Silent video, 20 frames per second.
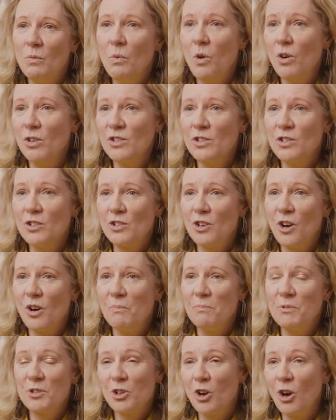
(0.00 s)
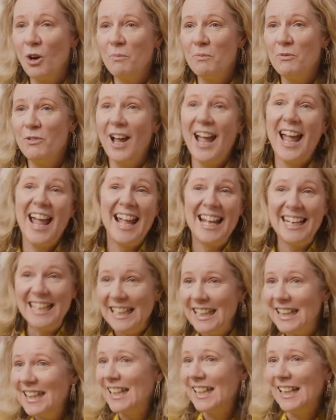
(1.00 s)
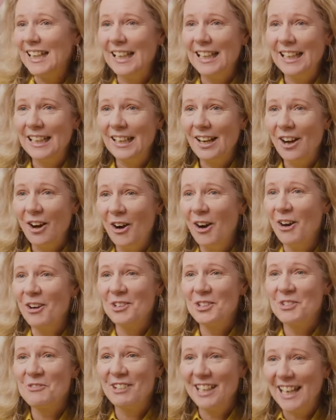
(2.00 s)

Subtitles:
one-stop shop for anything arts